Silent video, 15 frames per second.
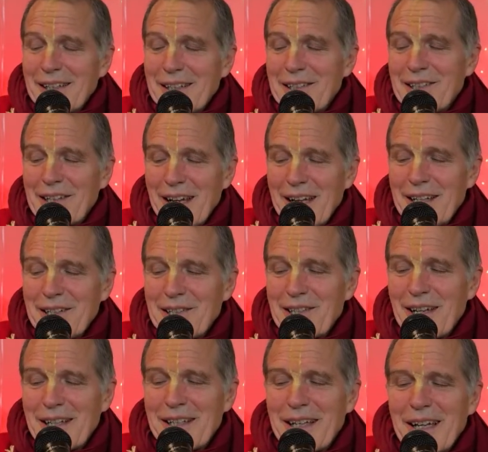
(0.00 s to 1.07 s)
changed,
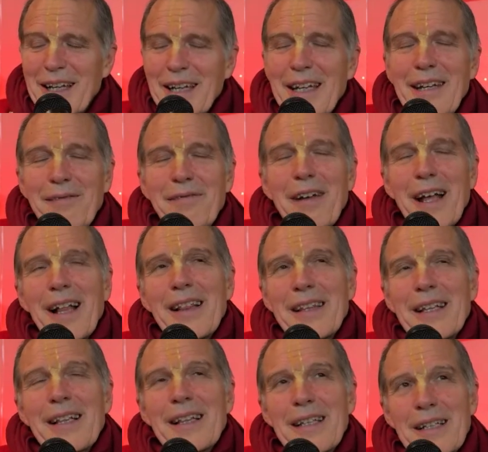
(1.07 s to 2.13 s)
and he felt a
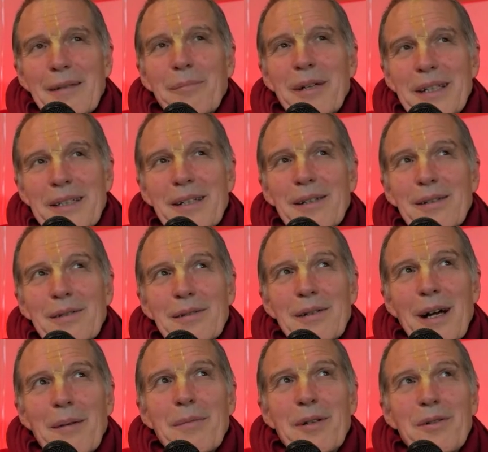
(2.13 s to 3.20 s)
little bit, oh,
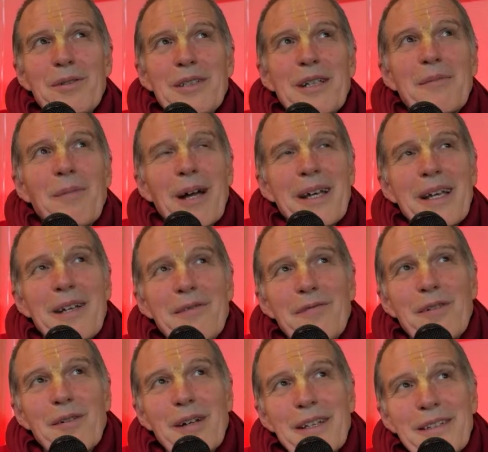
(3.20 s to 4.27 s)
I'm losing my
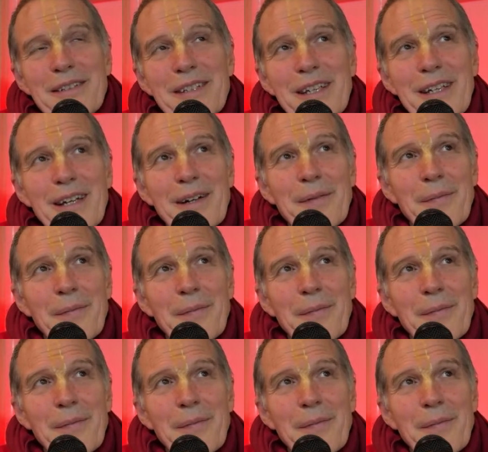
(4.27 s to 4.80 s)
influence here.